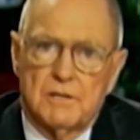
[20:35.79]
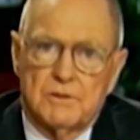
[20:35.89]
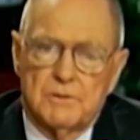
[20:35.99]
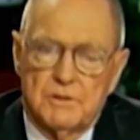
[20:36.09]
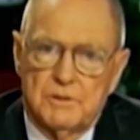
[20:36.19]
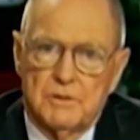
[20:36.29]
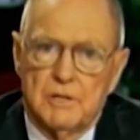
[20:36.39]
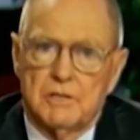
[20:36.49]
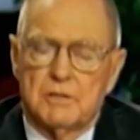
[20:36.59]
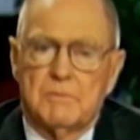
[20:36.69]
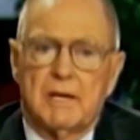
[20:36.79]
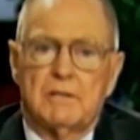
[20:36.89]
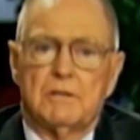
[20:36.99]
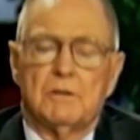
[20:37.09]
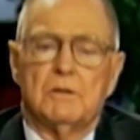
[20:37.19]
on you to
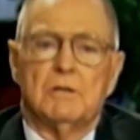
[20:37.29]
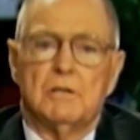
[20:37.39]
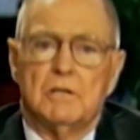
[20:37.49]
make you